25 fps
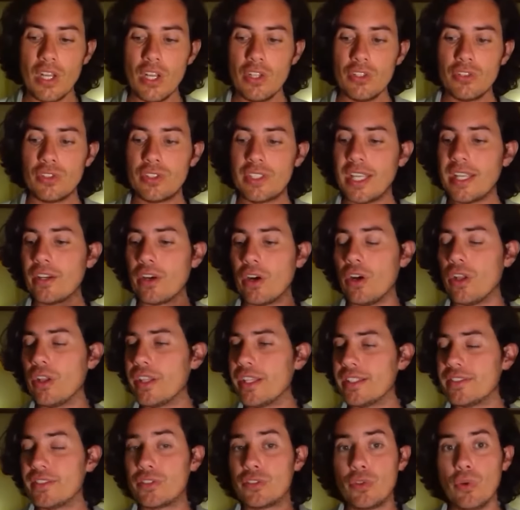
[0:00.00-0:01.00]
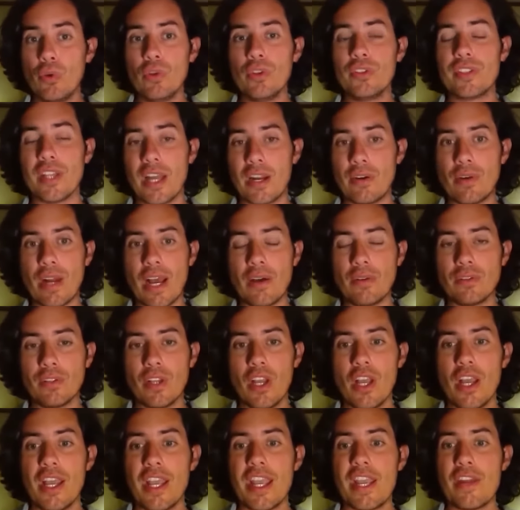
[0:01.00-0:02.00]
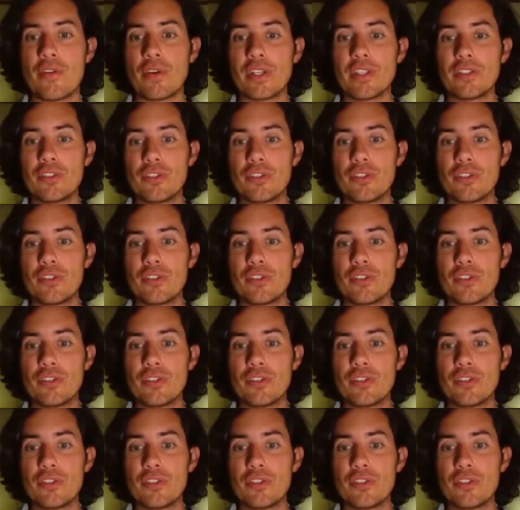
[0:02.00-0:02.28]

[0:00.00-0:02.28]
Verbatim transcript: to take all these tools around in order